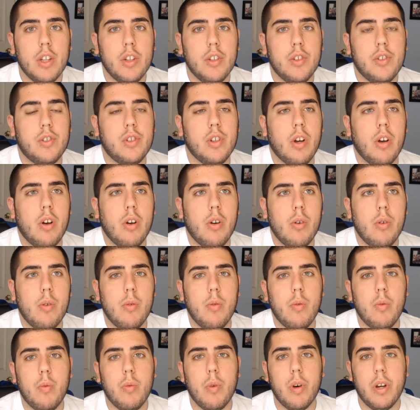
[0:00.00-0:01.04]

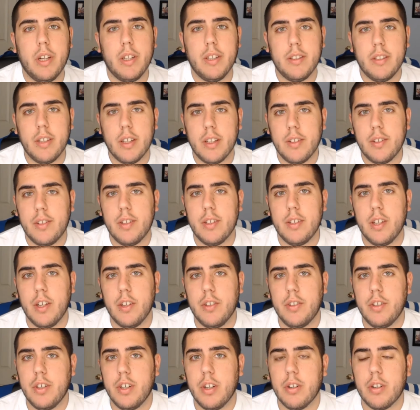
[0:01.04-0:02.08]
So what it does, it
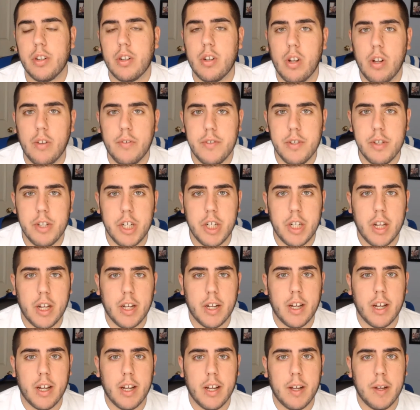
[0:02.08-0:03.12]
tells you to go to
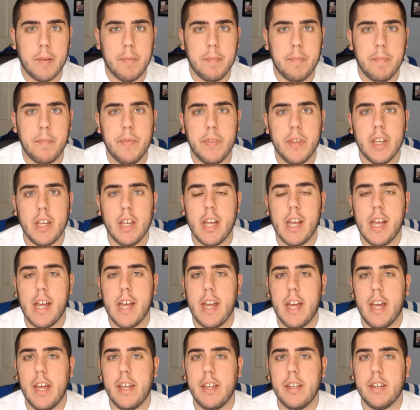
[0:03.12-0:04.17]
callofduty.com
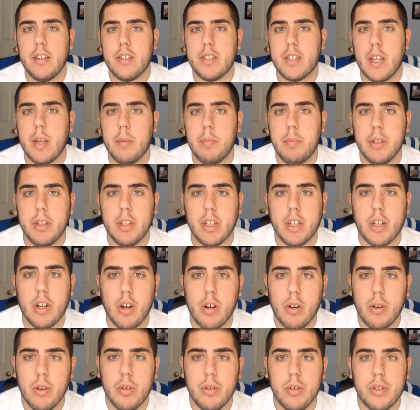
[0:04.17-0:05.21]
and type in the
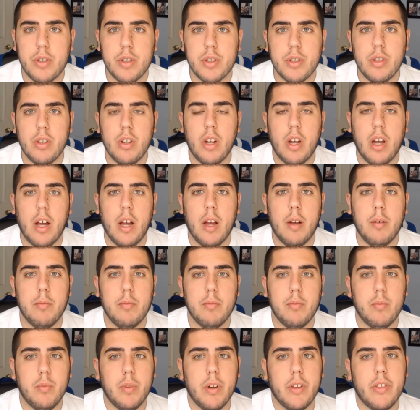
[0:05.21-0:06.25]
code
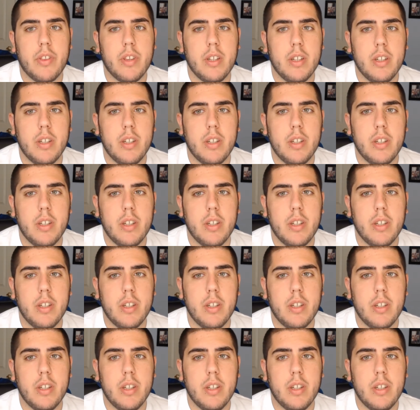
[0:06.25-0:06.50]
with